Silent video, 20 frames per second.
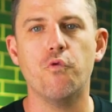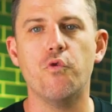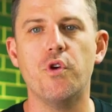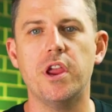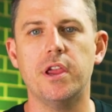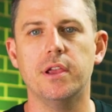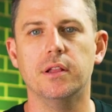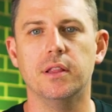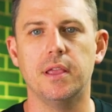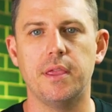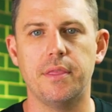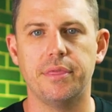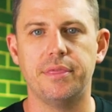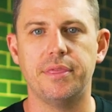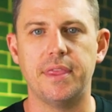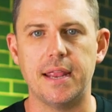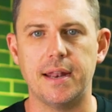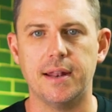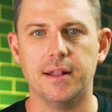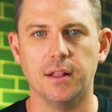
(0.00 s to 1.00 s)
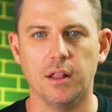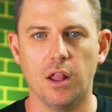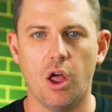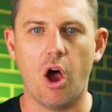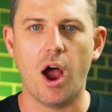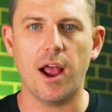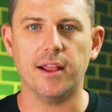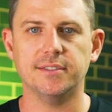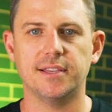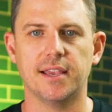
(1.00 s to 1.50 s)
really thin
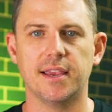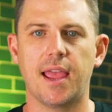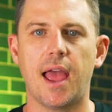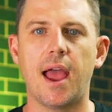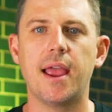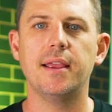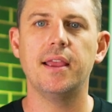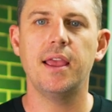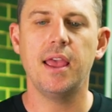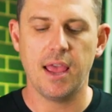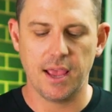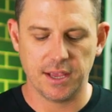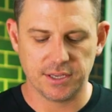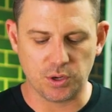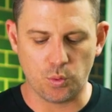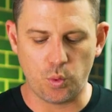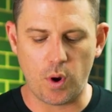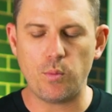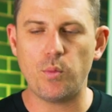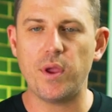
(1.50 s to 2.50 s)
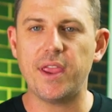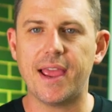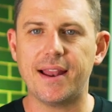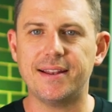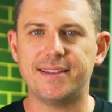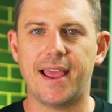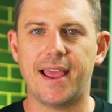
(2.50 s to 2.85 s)
lines, okay? So when we get